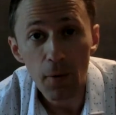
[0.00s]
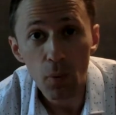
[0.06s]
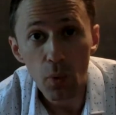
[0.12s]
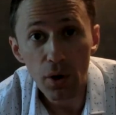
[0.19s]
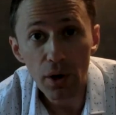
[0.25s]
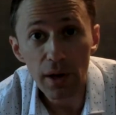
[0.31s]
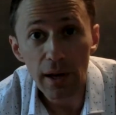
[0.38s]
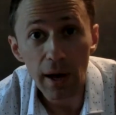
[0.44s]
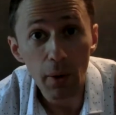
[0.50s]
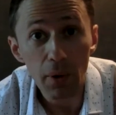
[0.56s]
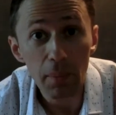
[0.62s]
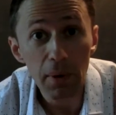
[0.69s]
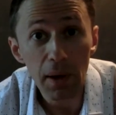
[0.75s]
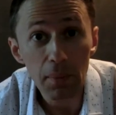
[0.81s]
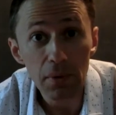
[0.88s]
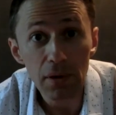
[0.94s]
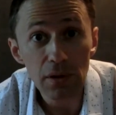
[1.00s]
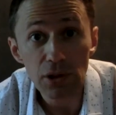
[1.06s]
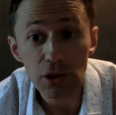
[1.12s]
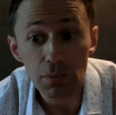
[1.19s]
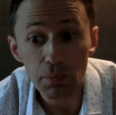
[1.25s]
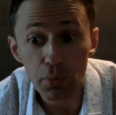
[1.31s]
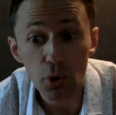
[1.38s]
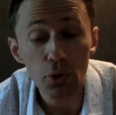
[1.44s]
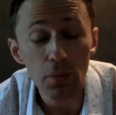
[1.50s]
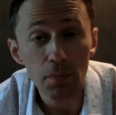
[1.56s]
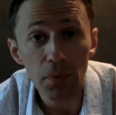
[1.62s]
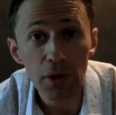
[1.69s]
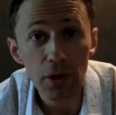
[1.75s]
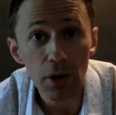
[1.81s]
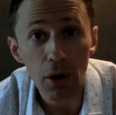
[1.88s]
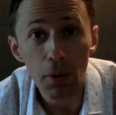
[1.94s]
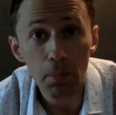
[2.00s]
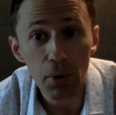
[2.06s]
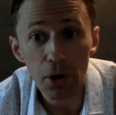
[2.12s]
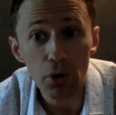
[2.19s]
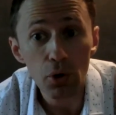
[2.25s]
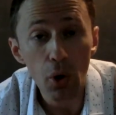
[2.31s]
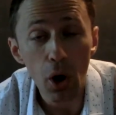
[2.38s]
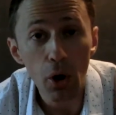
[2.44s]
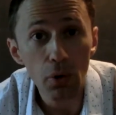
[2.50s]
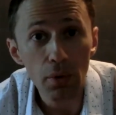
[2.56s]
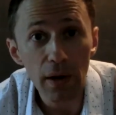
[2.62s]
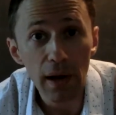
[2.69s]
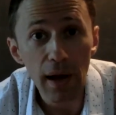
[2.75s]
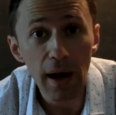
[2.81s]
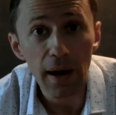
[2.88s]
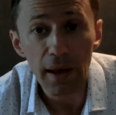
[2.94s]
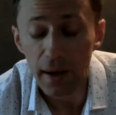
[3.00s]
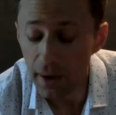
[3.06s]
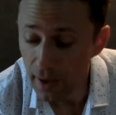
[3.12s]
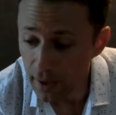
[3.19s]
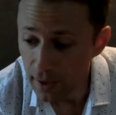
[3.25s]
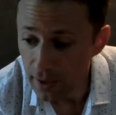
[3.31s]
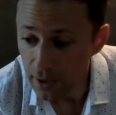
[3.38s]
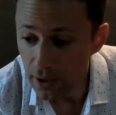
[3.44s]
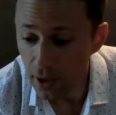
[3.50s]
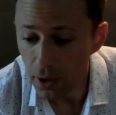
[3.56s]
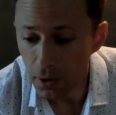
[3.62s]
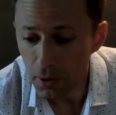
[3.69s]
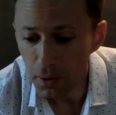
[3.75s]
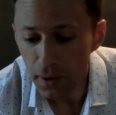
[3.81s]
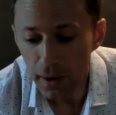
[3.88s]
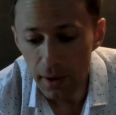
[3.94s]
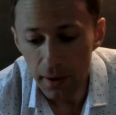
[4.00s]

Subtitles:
working, I want to be able to just boom, you know, put a new O-ring on it, you know,